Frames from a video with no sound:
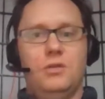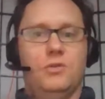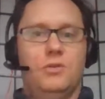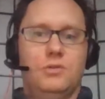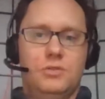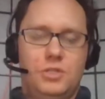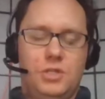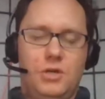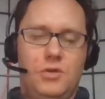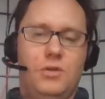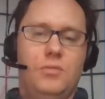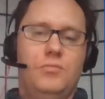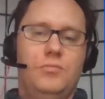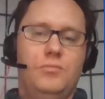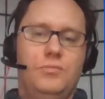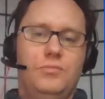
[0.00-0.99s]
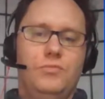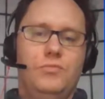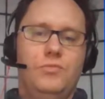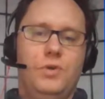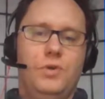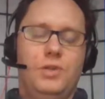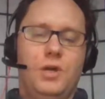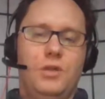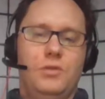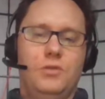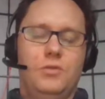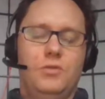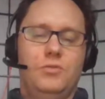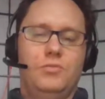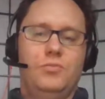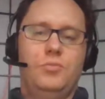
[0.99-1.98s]
You can share them with
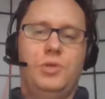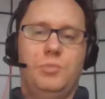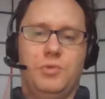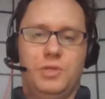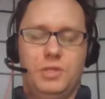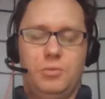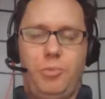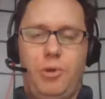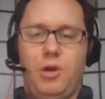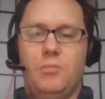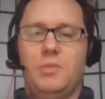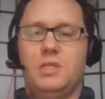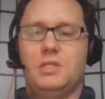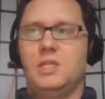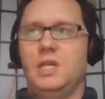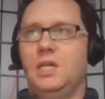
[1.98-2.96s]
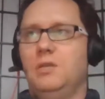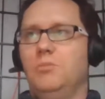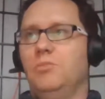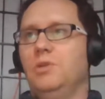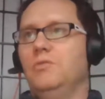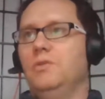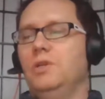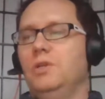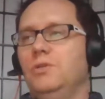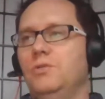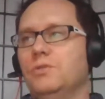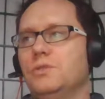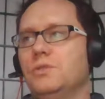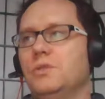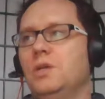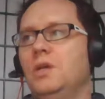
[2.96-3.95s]
other people in the department. They can be
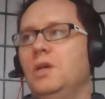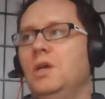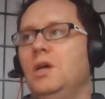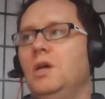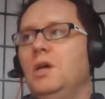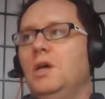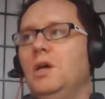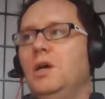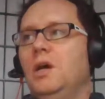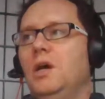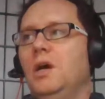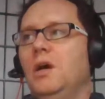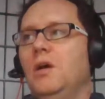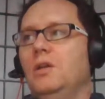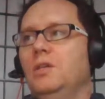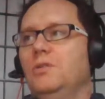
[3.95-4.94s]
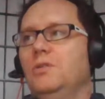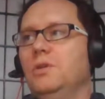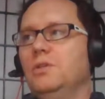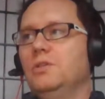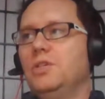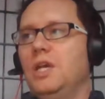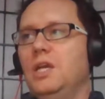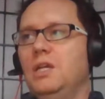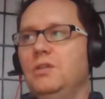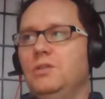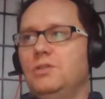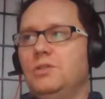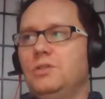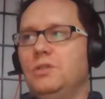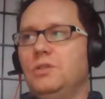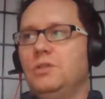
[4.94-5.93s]
reused. You can
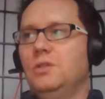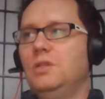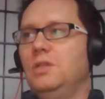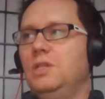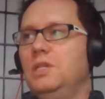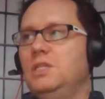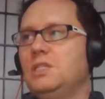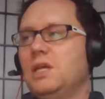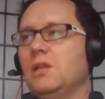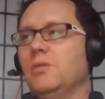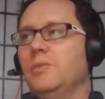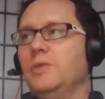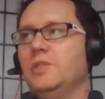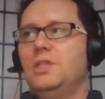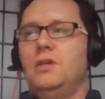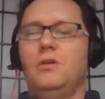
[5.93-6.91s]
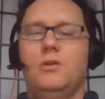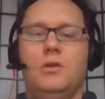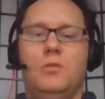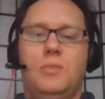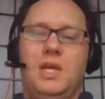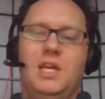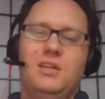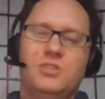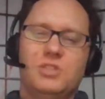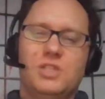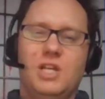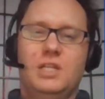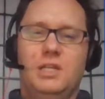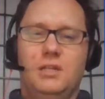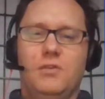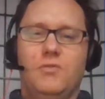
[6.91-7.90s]
change these elements here and make a
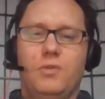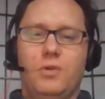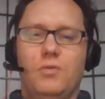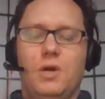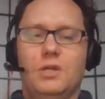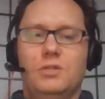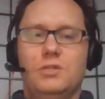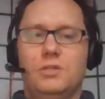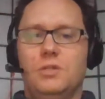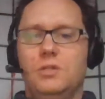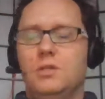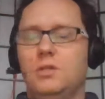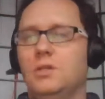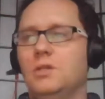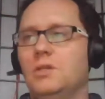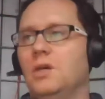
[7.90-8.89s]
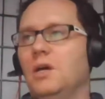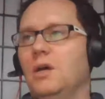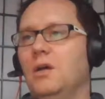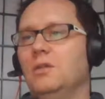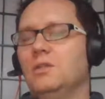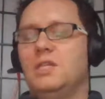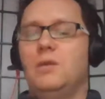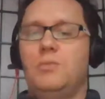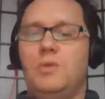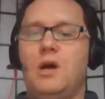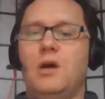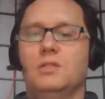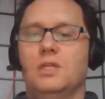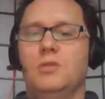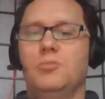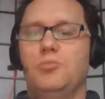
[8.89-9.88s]
slightly different question. Same
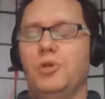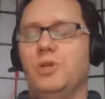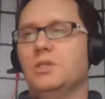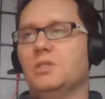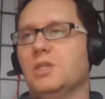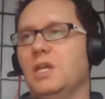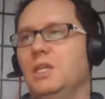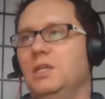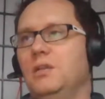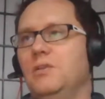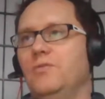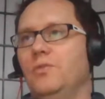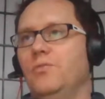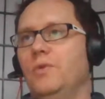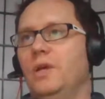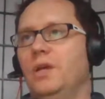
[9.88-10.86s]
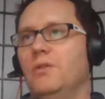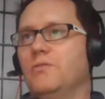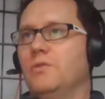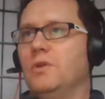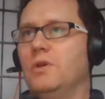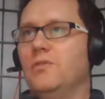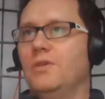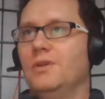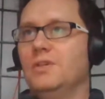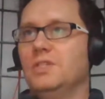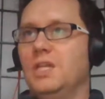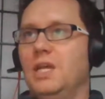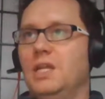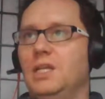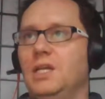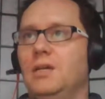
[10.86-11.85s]
content, but a slightly different way of
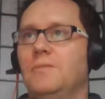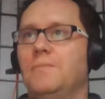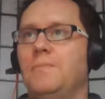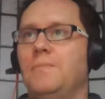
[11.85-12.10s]
understanding it.